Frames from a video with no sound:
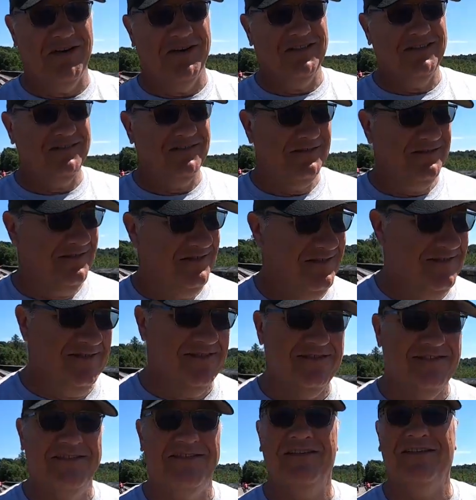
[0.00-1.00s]
Chris.
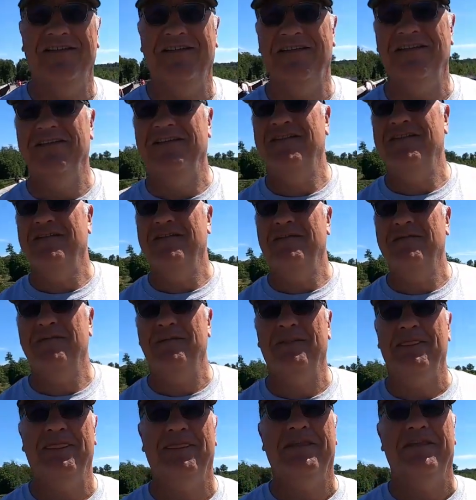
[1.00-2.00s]
But they didn't have cranes
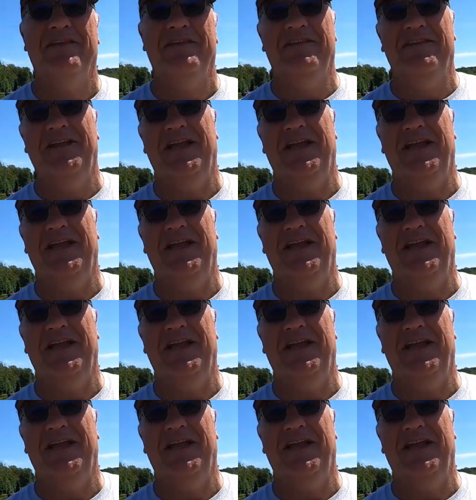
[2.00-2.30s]
back then.